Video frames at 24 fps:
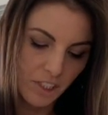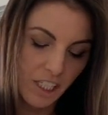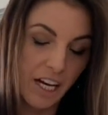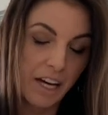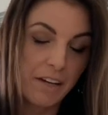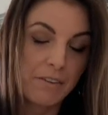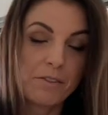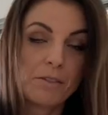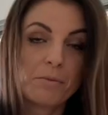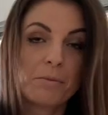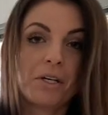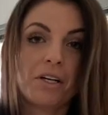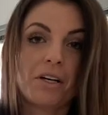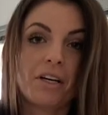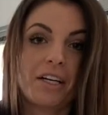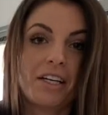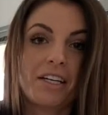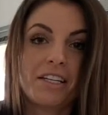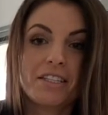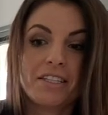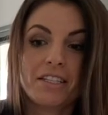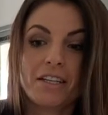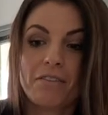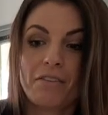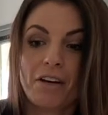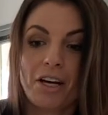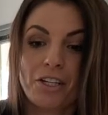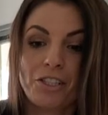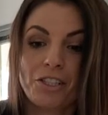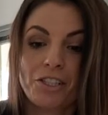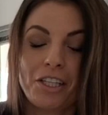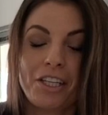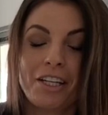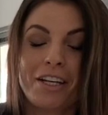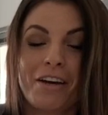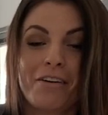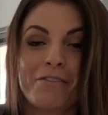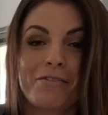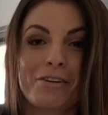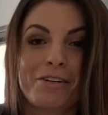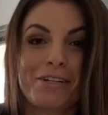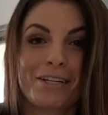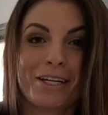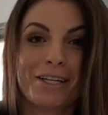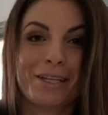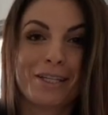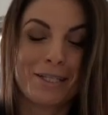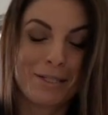I have to be honest, I've actually never
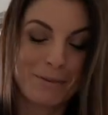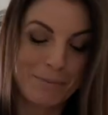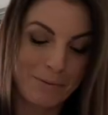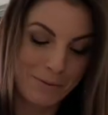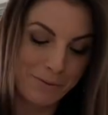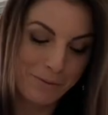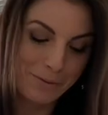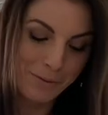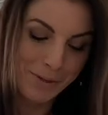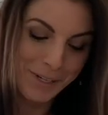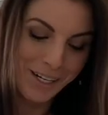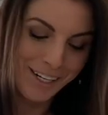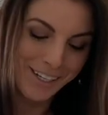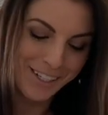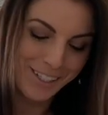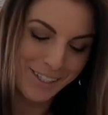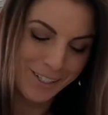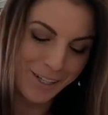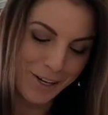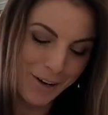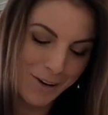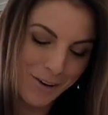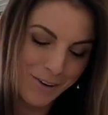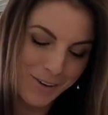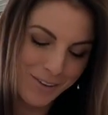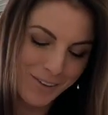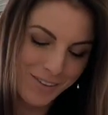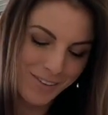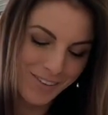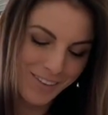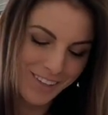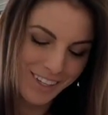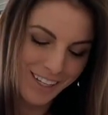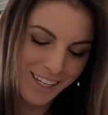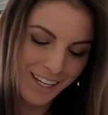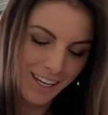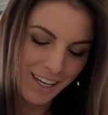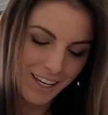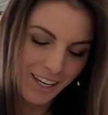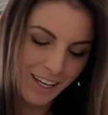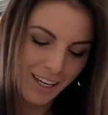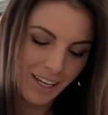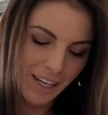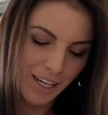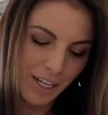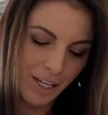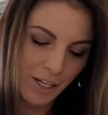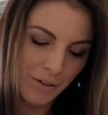done this before, so
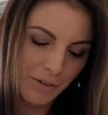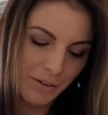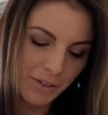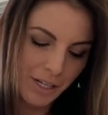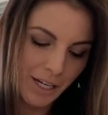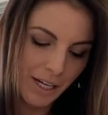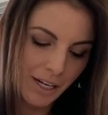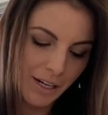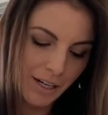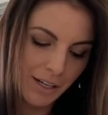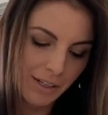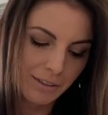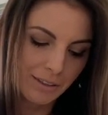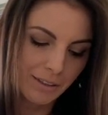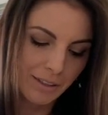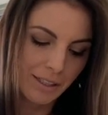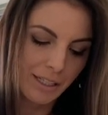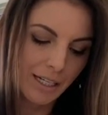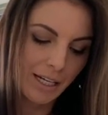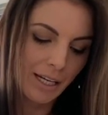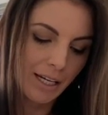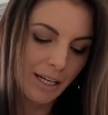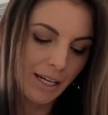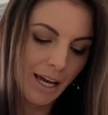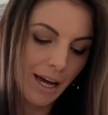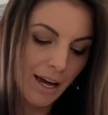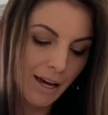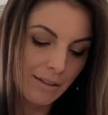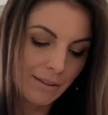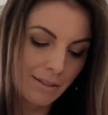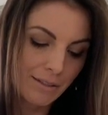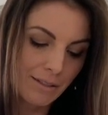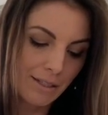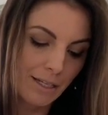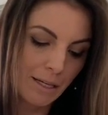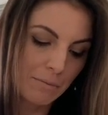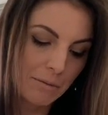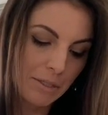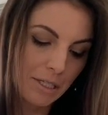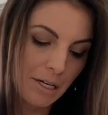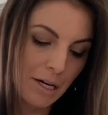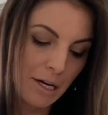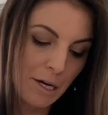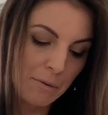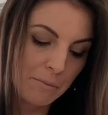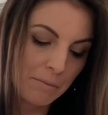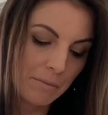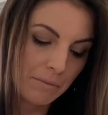you and I are learning at the same
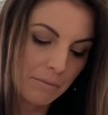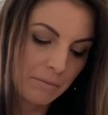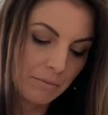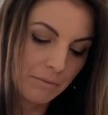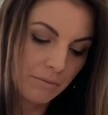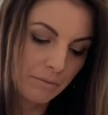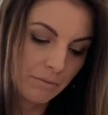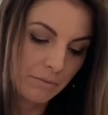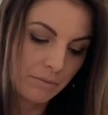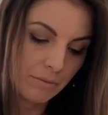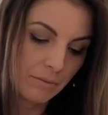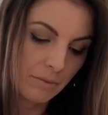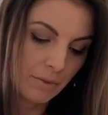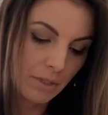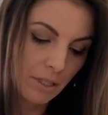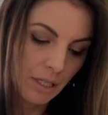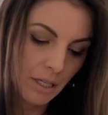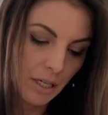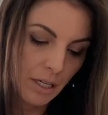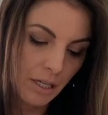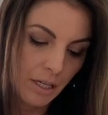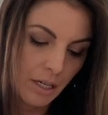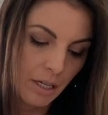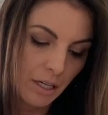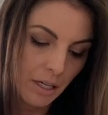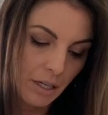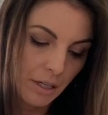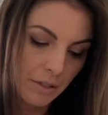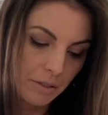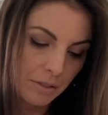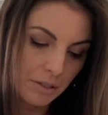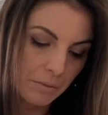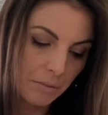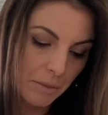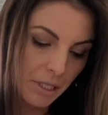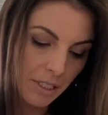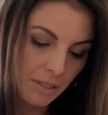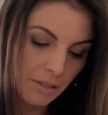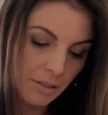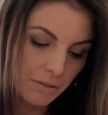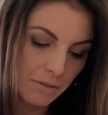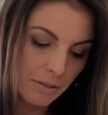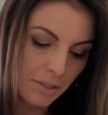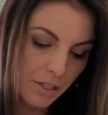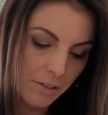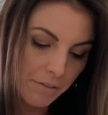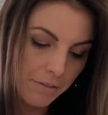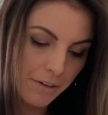time, which makes it
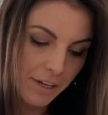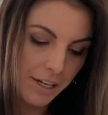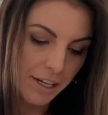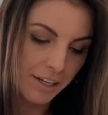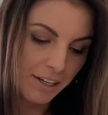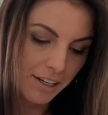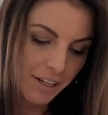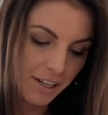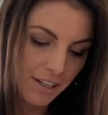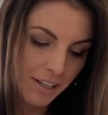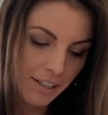really fun.